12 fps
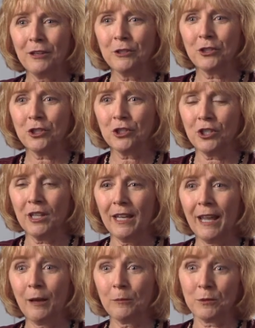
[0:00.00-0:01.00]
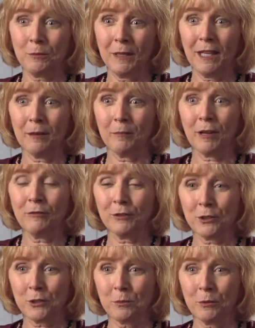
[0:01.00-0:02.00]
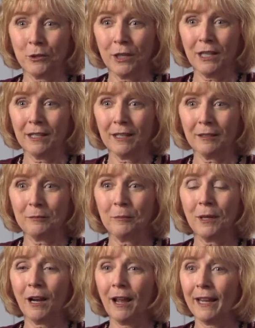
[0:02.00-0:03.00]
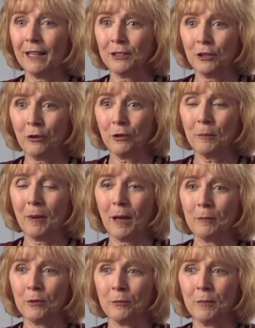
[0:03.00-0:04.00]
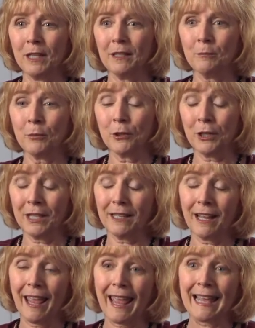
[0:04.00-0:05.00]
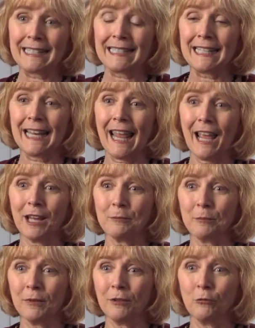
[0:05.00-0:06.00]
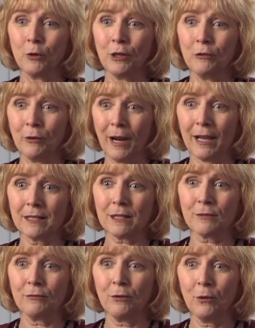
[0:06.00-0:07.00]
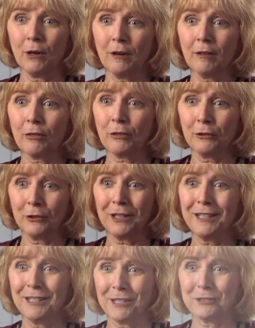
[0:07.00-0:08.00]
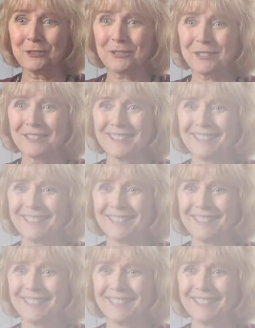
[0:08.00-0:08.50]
she helped me get my first Bernina. But I had known about Bernina and had had regrets for 30 years.